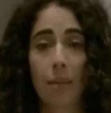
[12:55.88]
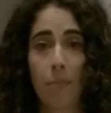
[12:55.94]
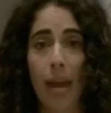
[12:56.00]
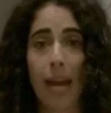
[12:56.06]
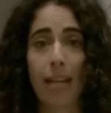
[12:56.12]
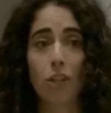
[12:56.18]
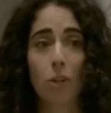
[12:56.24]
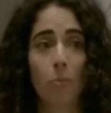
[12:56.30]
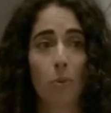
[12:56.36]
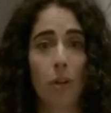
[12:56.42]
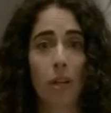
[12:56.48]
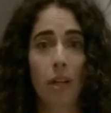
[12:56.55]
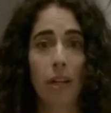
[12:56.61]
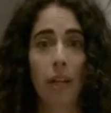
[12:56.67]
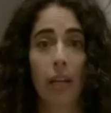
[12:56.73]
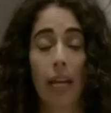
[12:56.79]
Is it bad to
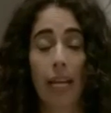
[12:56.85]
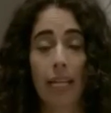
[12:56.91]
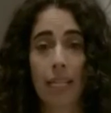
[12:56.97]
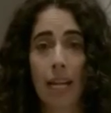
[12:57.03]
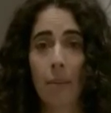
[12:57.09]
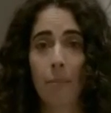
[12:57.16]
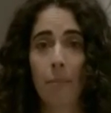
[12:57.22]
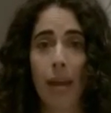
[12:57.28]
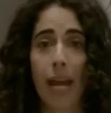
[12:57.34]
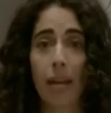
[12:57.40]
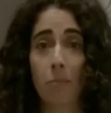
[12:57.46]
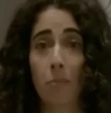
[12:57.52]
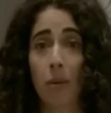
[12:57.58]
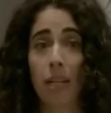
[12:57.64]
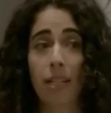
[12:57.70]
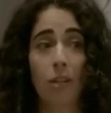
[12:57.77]
put it? It's not
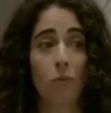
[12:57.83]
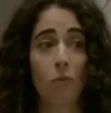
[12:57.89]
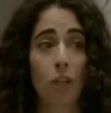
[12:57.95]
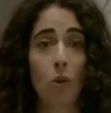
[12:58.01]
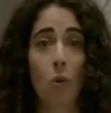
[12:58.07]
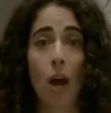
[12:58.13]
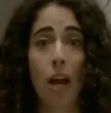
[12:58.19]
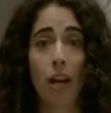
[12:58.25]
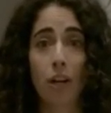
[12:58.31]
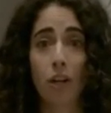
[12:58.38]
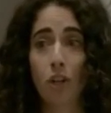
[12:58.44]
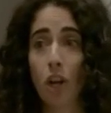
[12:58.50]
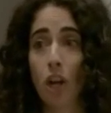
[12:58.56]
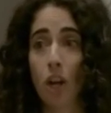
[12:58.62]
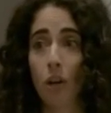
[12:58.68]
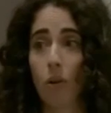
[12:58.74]
bad, but is it
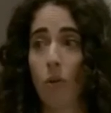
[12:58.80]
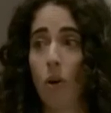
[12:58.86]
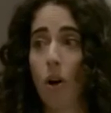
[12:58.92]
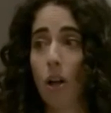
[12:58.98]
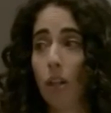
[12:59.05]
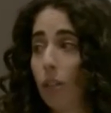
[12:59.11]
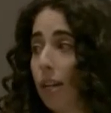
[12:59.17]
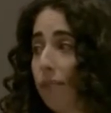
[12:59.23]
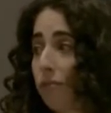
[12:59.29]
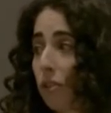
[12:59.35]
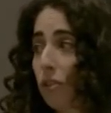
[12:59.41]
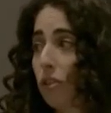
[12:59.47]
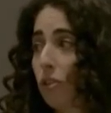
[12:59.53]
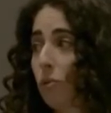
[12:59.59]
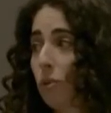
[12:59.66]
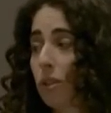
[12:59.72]
required? No. All you have to
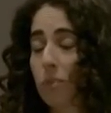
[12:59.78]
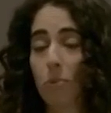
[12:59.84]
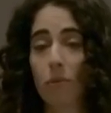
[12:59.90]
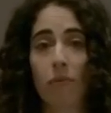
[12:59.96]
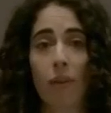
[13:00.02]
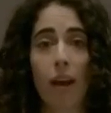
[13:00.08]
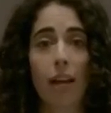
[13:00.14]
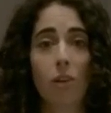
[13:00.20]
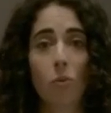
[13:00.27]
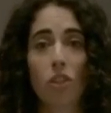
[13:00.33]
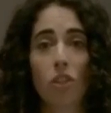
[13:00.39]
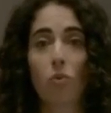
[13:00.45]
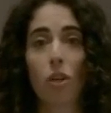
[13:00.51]
do is provide